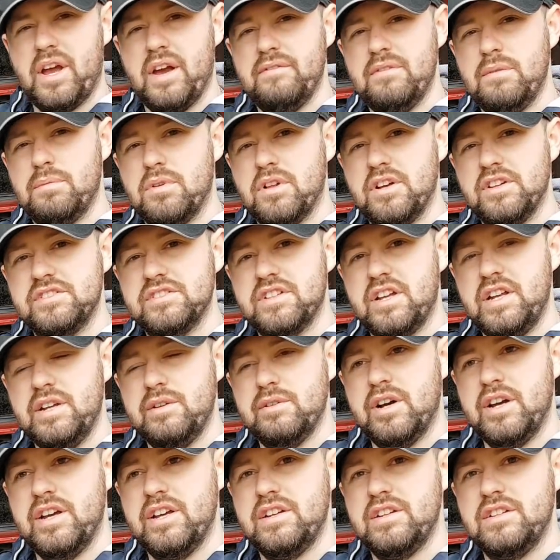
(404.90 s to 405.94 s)
get replaced
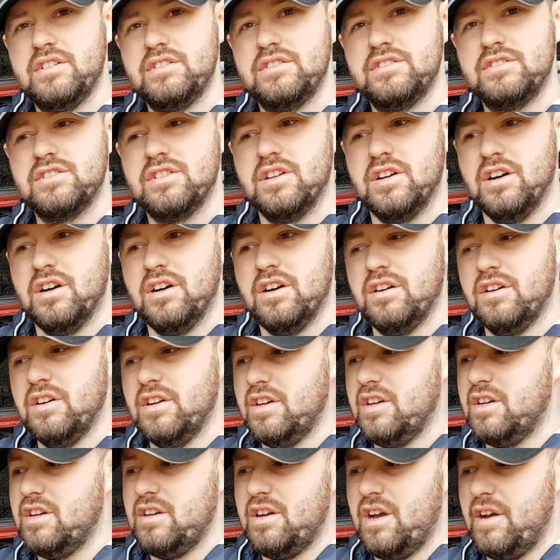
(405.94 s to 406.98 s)
anyway. So,
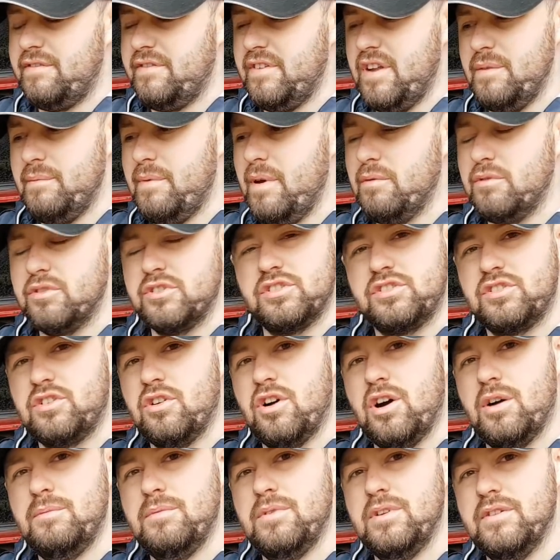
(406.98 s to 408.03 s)
if need be, we'll just
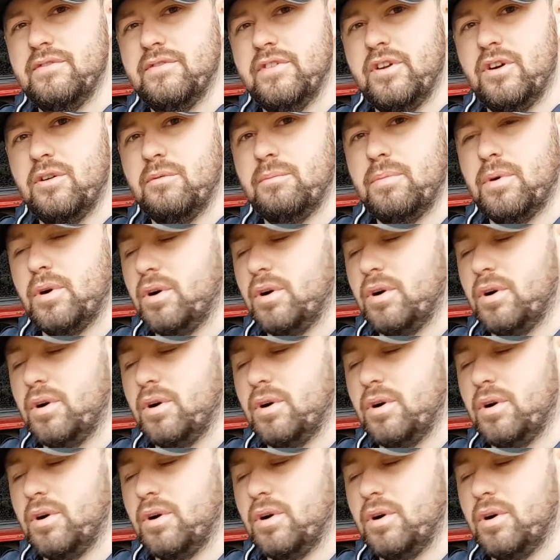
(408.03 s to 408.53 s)
cut them if they don't